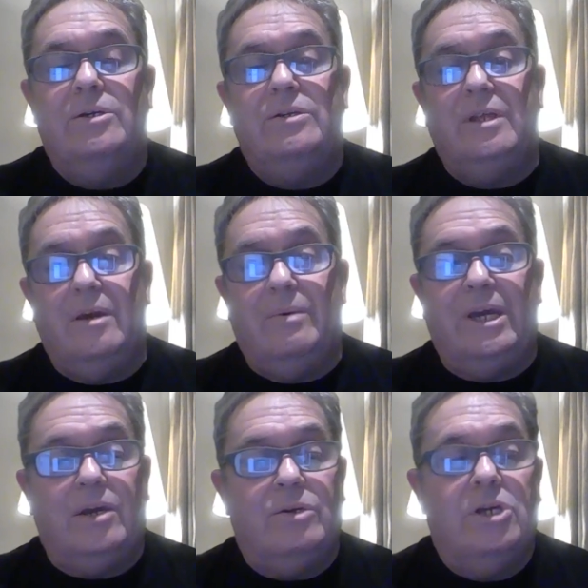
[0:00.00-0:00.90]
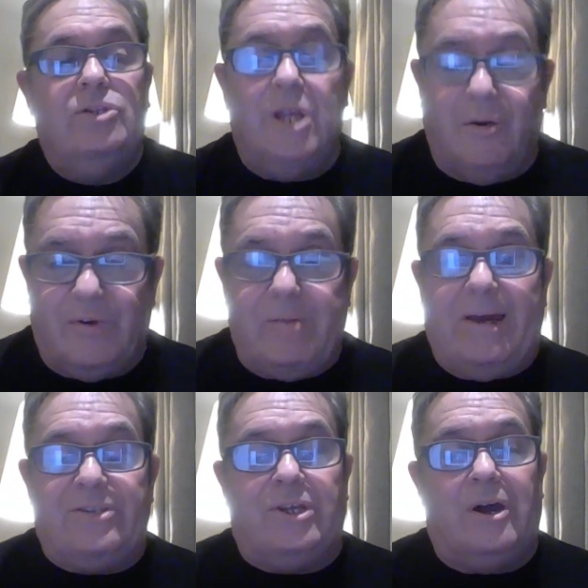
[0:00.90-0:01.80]
So there we go. No free
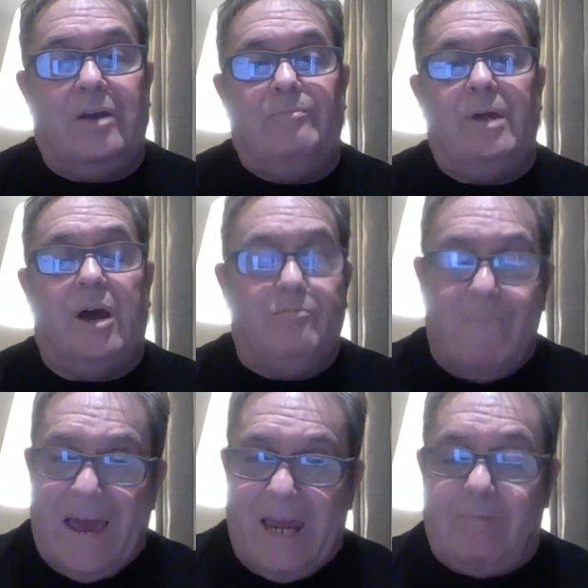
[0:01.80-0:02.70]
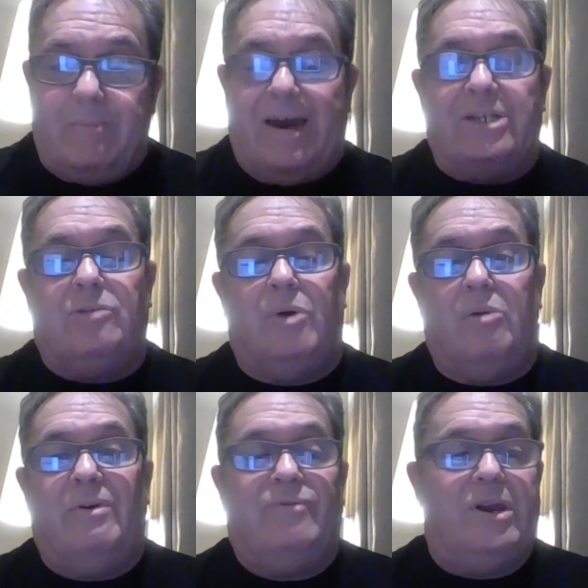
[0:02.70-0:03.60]
bets tonight. I may be back tomorrow
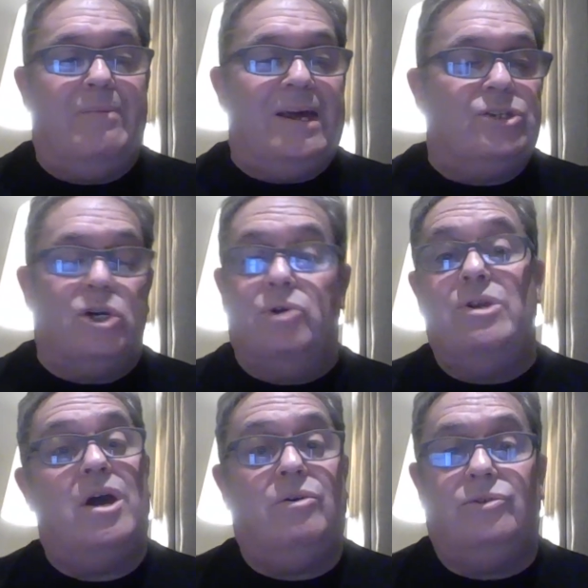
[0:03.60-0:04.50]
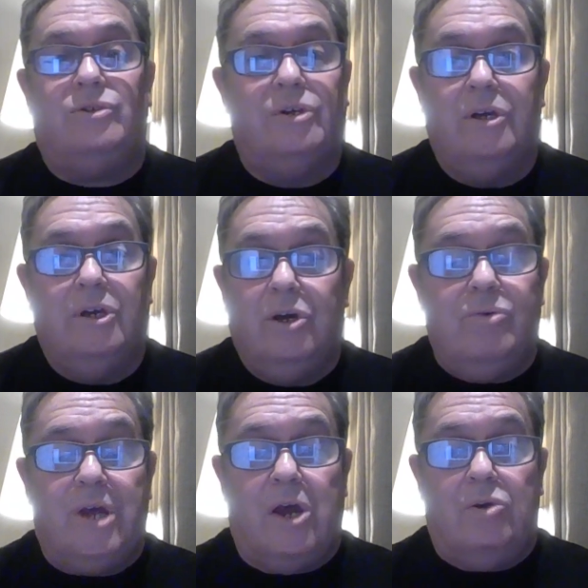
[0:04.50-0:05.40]
with free bets. Who knows?
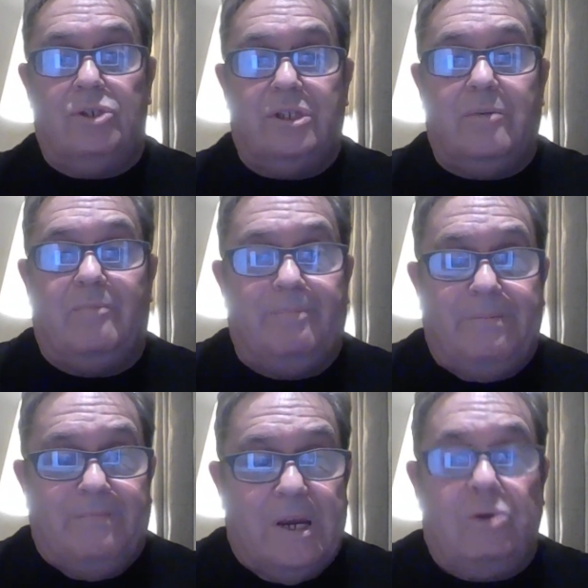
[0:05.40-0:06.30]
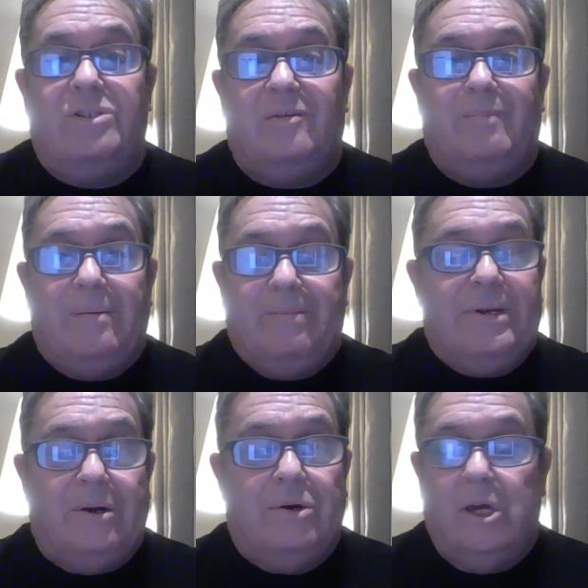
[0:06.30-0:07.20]
Who knows the elusive
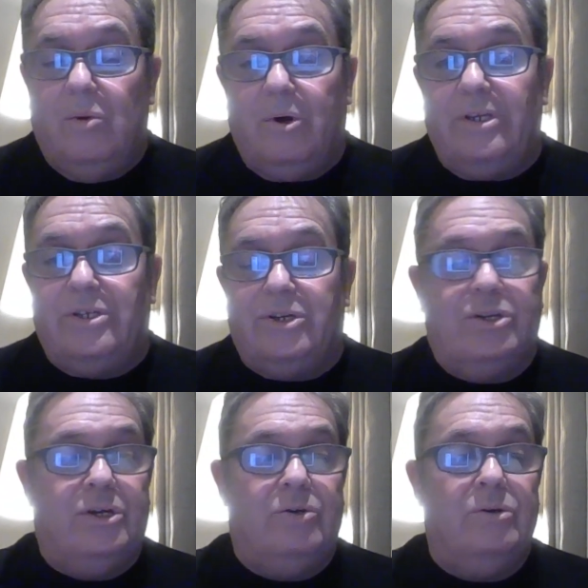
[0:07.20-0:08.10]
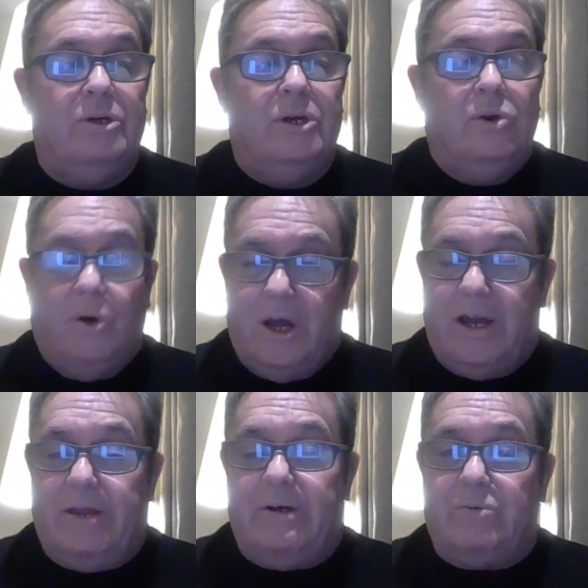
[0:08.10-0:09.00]
Pimpernel, what he's going to do? All
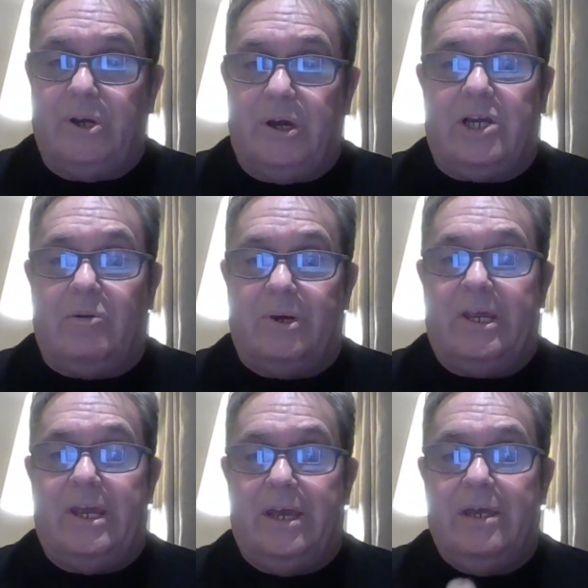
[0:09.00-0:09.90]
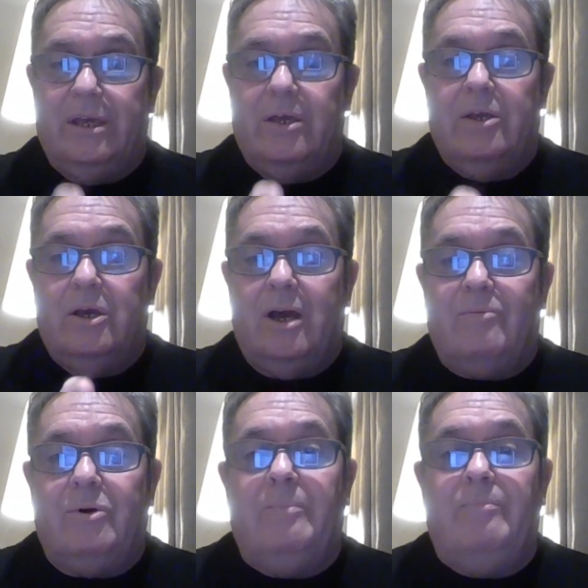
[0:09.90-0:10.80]
I know is when I come on here, I'm
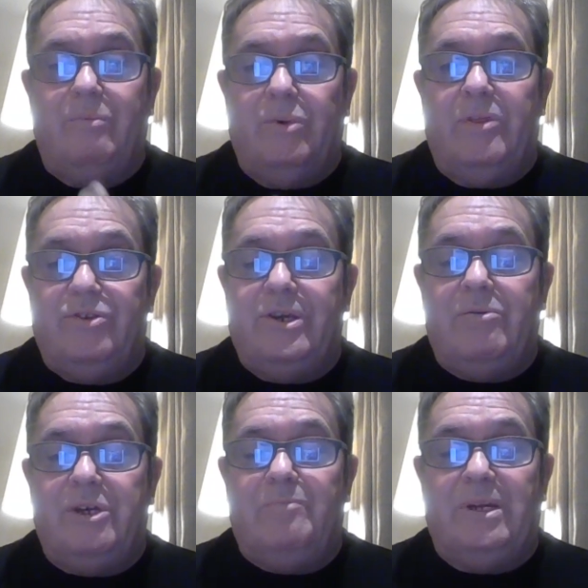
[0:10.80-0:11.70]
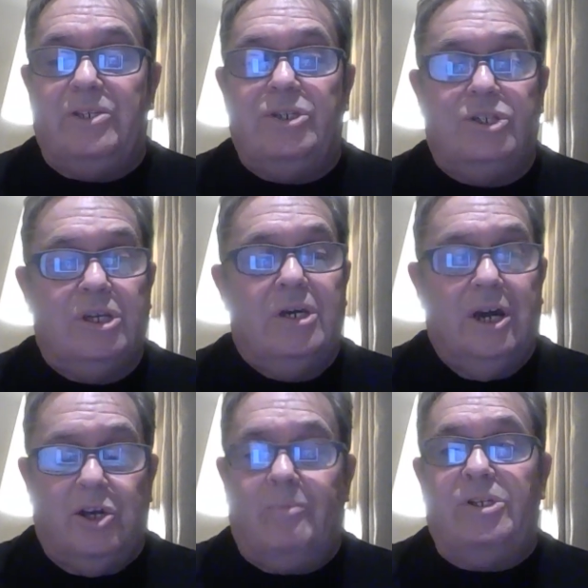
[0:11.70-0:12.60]
coming with serious business
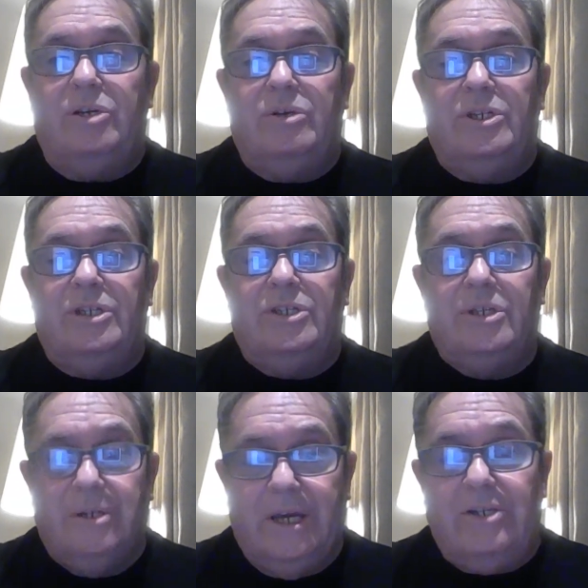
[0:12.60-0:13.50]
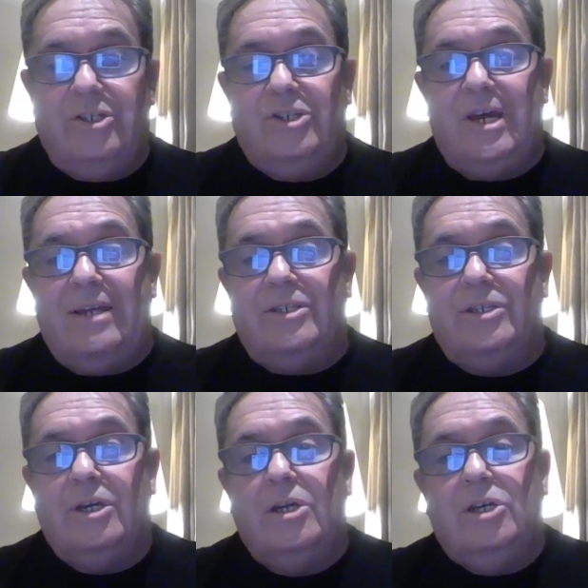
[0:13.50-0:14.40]
and opportunities. Here's your chance.
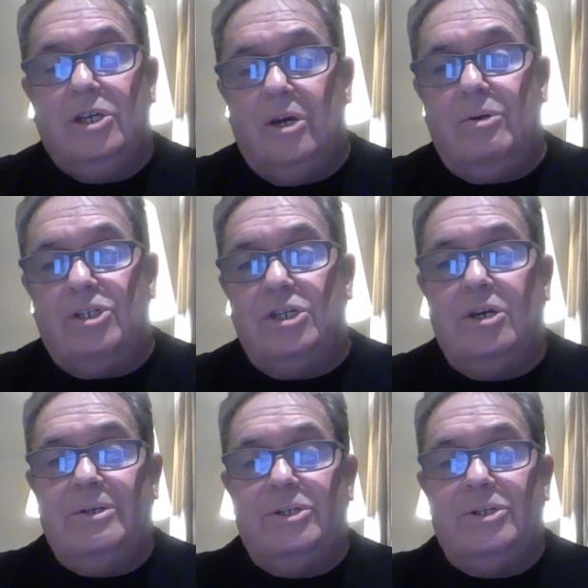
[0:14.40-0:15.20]
You know what to do.